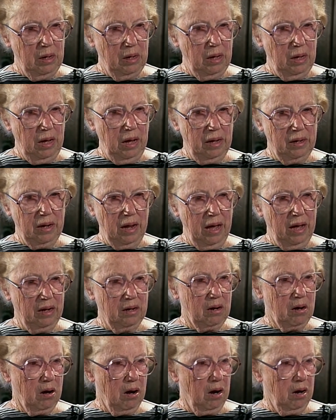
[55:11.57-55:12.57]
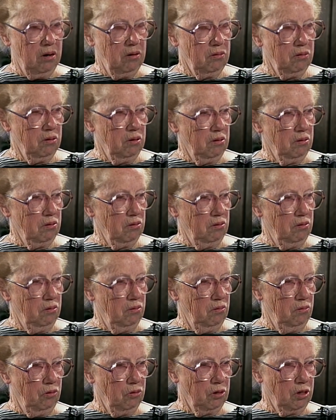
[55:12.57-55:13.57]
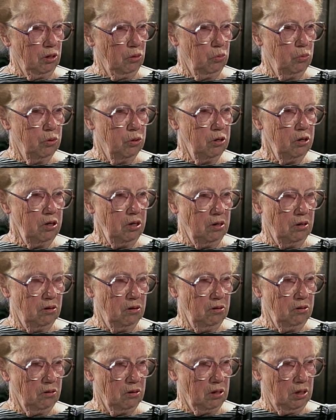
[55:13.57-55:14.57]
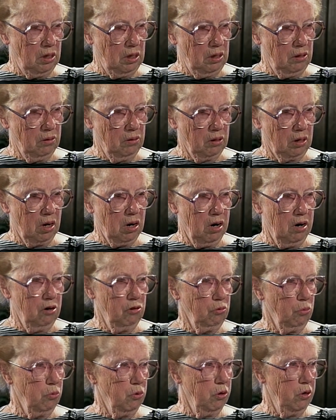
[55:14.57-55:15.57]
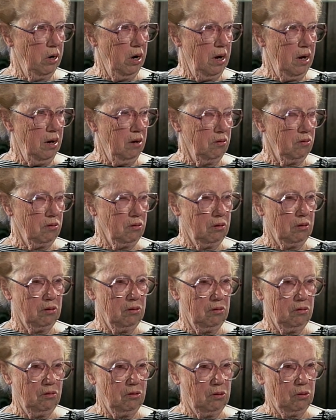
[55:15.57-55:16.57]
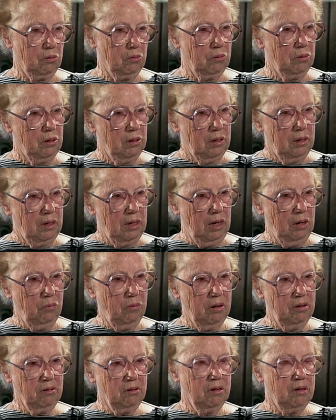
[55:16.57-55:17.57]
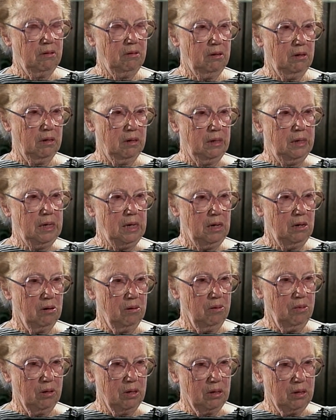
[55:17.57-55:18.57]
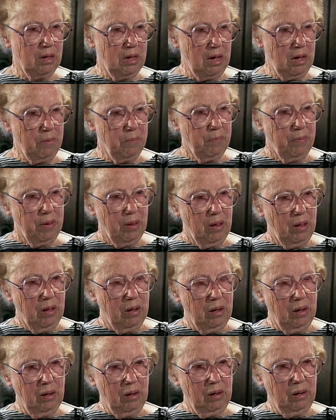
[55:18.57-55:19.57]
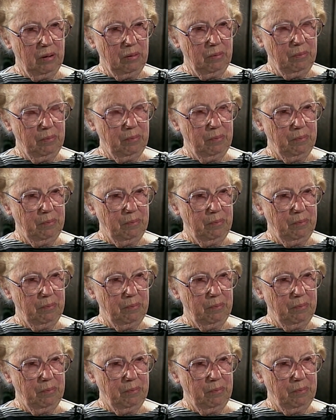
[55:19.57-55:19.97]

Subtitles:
hadn't had cars since during the war years, the cars wore out, and so it wasn't until later that they were